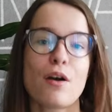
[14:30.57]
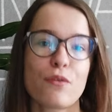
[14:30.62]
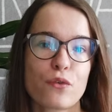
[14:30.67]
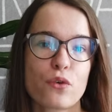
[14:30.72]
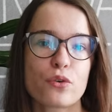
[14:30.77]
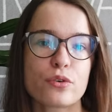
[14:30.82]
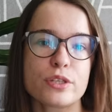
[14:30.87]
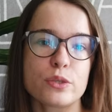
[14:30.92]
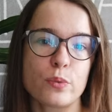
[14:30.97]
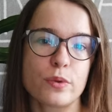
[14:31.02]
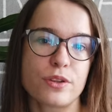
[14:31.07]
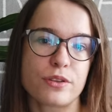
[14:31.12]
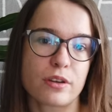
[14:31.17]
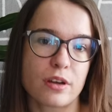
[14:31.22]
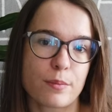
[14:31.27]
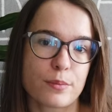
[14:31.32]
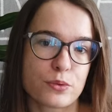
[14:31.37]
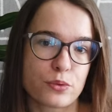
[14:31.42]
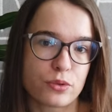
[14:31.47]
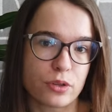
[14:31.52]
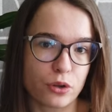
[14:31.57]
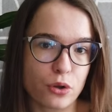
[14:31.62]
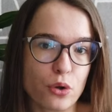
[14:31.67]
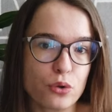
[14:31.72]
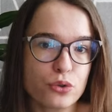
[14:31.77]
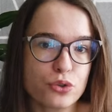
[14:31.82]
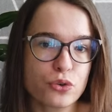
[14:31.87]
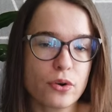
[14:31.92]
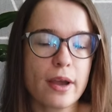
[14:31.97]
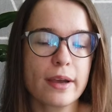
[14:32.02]
Of course, when it comes to the
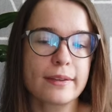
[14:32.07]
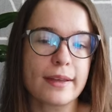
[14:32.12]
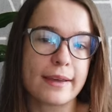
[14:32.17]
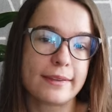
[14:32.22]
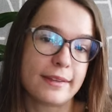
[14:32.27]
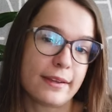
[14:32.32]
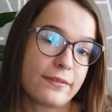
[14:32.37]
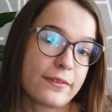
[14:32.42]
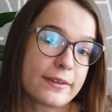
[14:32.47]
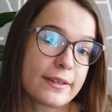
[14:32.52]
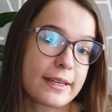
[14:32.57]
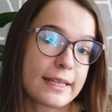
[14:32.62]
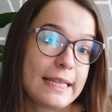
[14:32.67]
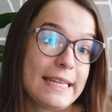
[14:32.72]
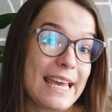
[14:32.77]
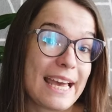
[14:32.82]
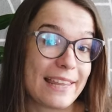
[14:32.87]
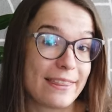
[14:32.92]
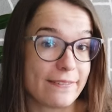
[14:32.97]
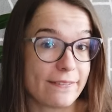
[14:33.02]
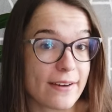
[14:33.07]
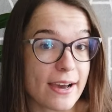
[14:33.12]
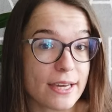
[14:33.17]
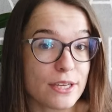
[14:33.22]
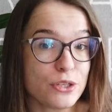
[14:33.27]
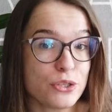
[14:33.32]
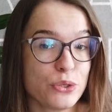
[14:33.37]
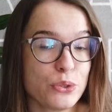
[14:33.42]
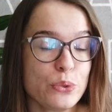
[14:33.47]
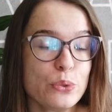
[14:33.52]
contract, I definitely
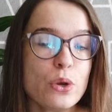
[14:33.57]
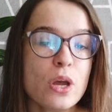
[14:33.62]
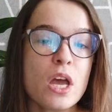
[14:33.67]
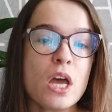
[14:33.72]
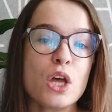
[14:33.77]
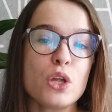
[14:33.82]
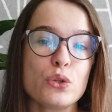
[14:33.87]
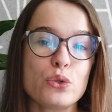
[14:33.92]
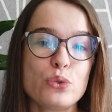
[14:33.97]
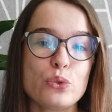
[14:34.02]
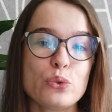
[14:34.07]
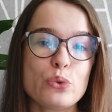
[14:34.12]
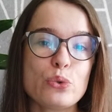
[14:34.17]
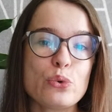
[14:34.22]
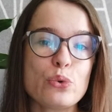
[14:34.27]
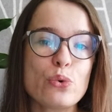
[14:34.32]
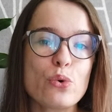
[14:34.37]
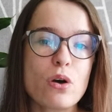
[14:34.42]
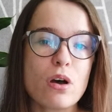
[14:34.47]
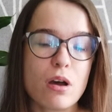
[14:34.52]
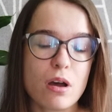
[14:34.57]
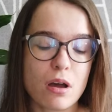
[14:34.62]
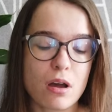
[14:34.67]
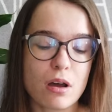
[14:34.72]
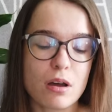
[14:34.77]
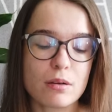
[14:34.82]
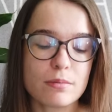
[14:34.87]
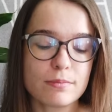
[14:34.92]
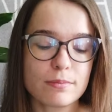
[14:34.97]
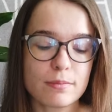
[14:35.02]
advise you to
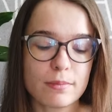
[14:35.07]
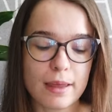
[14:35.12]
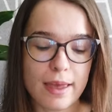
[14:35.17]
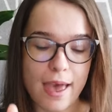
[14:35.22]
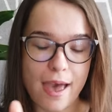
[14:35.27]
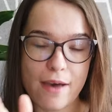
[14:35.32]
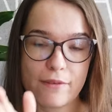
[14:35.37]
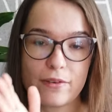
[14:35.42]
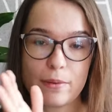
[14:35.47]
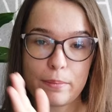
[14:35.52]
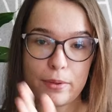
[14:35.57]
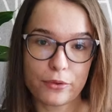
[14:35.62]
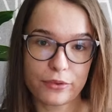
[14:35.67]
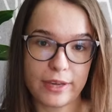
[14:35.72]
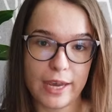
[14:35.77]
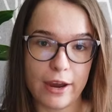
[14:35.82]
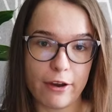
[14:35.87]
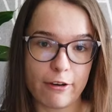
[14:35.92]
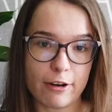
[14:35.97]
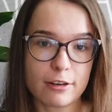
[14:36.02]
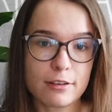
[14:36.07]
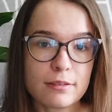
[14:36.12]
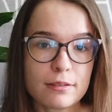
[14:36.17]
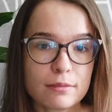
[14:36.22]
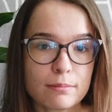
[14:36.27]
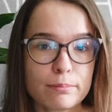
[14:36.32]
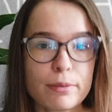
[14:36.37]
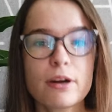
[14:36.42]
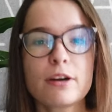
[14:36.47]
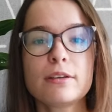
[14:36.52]
have a
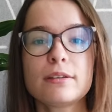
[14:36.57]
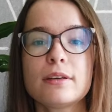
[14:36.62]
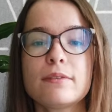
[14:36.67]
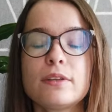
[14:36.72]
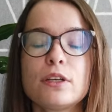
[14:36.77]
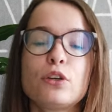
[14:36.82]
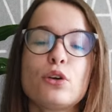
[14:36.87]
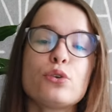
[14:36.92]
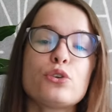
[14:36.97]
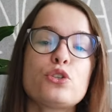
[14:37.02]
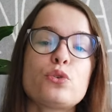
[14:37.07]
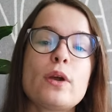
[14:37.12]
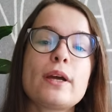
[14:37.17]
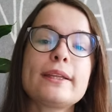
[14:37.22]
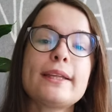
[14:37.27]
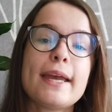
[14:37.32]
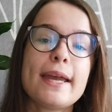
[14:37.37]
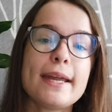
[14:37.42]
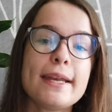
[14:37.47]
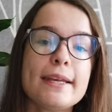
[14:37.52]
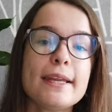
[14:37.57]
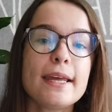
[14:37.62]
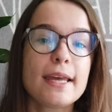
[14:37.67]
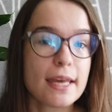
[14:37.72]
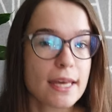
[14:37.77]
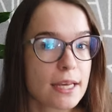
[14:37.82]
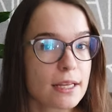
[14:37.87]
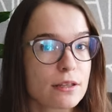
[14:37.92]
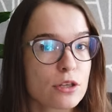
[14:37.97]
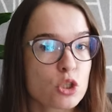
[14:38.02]
Bulgarian part of the contract
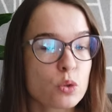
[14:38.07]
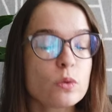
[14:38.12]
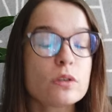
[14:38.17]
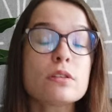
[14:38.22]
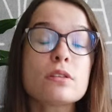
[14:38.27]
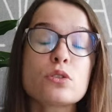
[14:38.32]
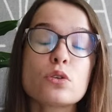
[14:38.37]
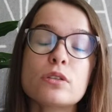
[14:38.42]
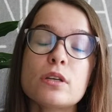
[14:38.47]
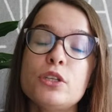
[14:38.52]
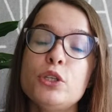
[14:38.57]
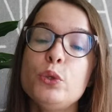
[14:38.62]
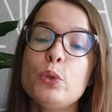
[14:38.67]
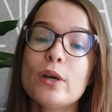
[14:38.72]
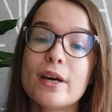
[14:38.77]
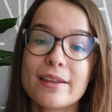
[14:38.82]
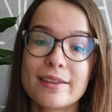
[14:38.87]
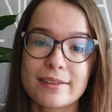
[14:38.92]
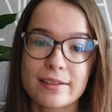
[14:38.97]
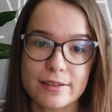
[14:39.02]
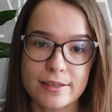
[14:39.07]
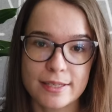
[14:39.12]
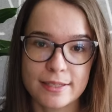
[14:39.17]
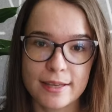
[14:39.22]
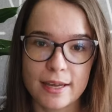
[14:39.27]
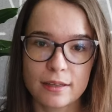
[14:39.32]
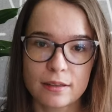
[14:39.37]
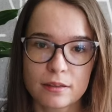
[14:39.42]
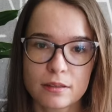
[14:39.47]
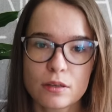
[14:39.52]
and English one so that you
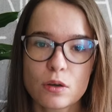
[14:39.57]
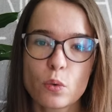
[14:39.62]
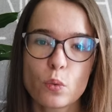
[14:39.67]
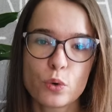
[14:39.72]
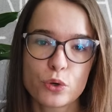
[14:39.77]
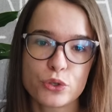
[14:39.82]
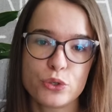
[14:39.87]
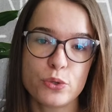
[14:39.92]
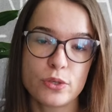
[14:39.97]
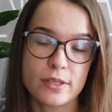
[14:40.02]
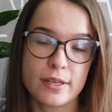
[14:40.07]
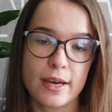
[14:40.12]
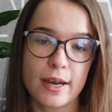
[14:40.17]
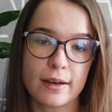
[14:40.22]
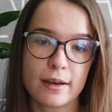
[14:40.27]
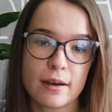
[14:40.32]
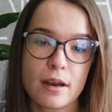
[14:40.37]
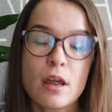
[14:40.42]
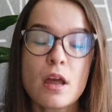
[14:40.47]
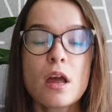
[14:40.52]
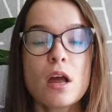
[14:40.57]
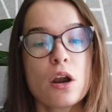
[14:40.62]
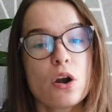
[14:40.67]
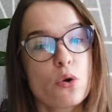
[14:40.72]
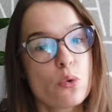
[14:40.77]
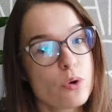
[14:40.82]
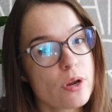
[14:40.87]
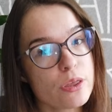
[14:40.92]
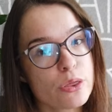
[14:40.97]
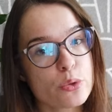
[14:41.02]
understand what you sign.
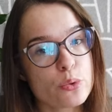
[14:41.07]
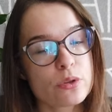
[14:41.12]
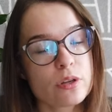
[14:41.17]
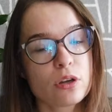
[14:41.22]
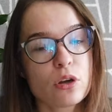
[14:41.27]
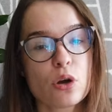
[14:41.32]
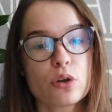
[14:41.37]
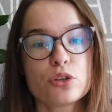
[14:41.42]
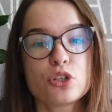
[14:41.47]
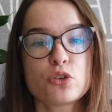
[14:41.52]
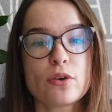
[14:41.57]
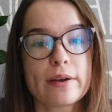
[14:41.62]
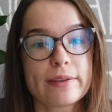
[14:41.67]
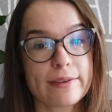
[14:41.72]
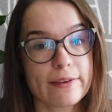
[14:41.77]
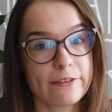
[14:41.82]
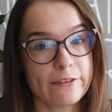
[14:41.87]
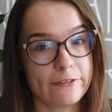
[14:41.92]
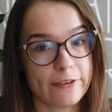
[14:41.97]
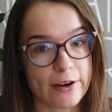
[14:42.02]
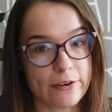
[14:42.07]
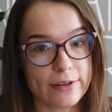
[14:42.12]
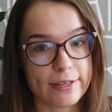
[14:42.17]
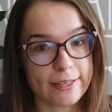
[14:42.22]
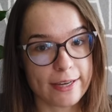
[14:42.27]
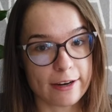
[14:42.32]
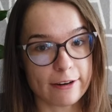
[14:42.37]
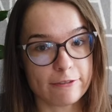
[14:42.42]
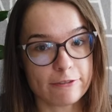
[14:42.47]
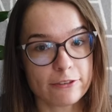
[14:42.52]
Read through the contract very
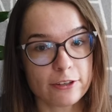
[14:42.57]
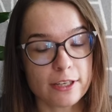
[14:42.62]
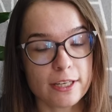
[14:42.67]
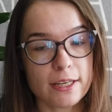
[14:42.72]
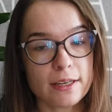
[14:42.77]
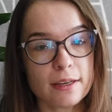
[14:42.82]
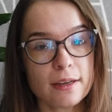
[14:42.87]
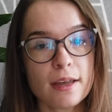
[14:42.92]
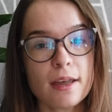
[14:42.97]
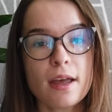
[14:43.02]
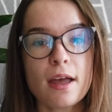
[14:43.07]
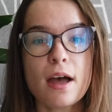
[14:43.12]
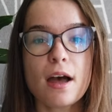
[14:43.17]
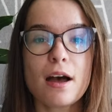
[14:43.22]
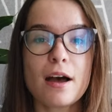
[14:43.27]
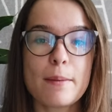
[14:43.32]
carefully.